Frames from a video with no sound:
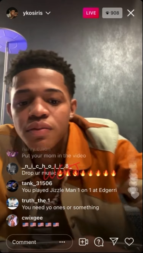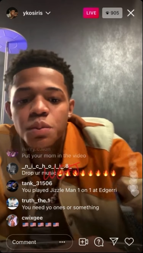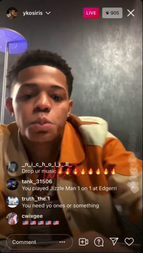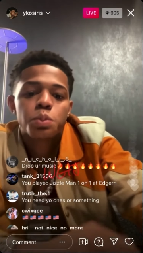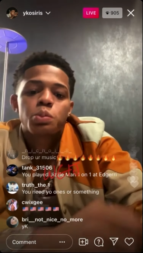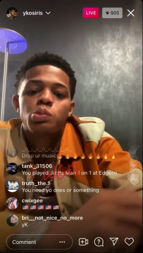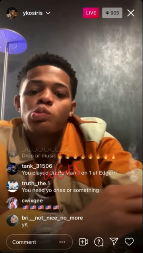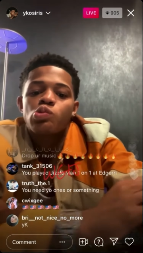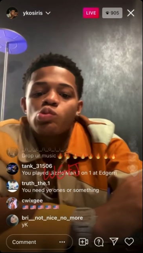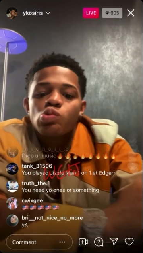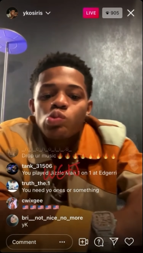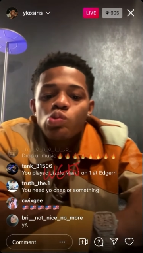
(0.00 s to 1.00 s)

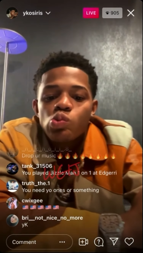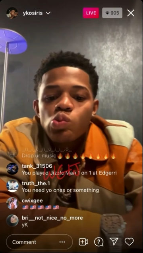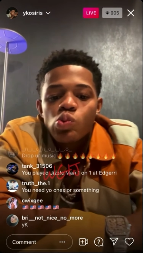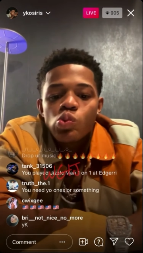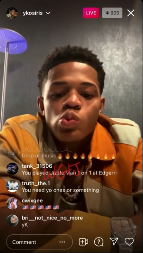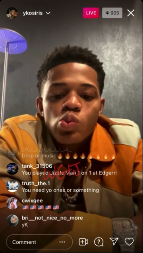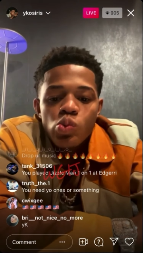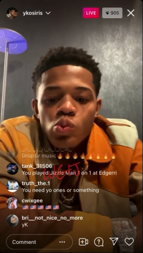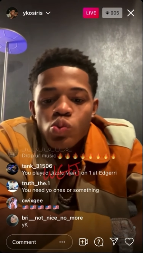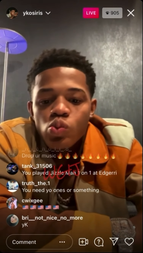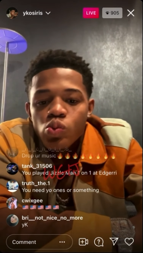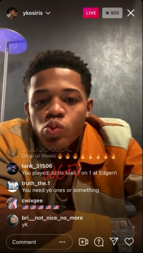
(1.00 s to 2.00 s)

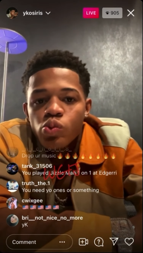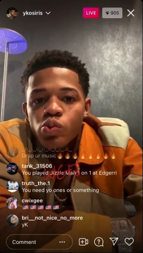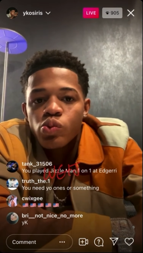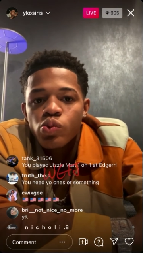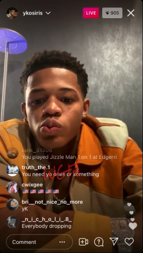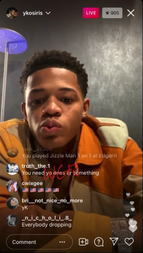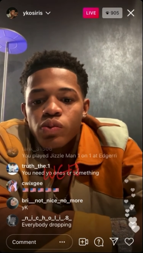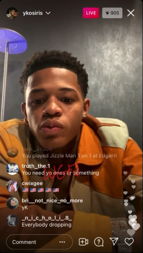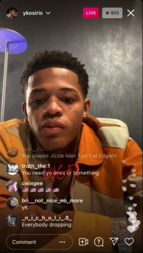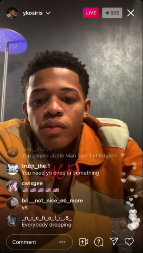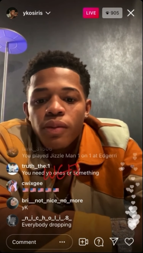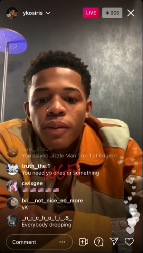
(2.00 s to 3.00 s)

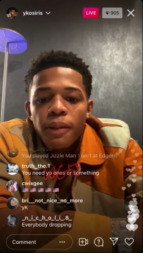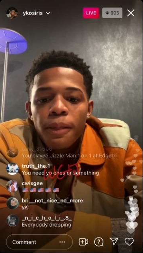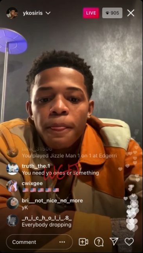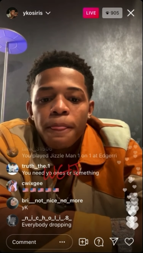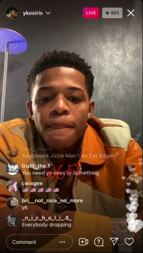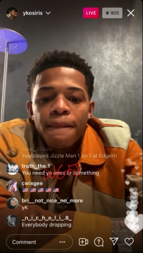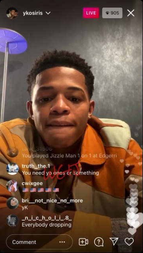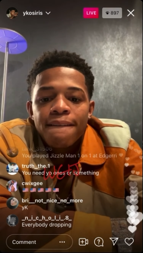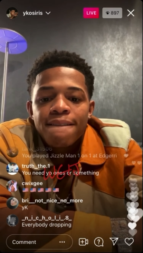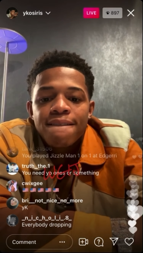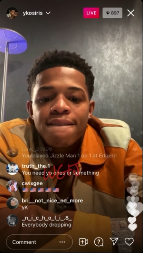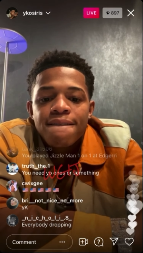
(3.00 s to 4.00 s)

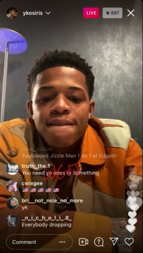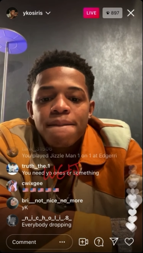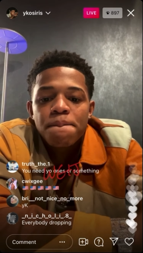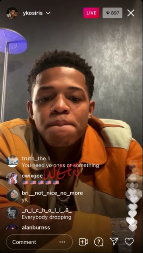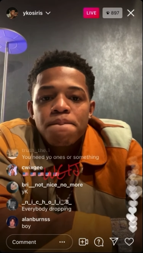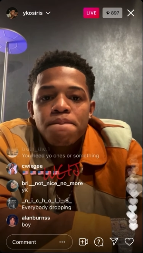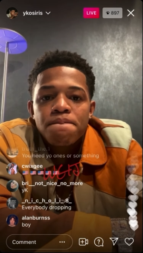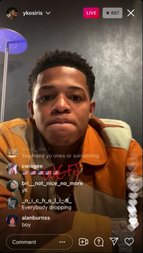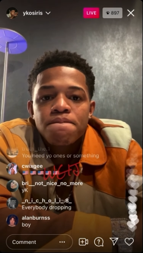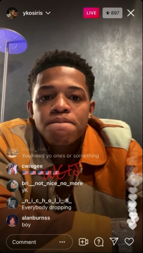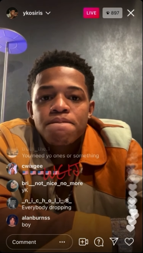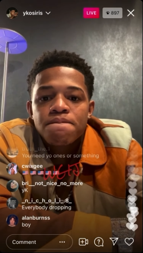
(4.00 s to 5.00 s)
(silence)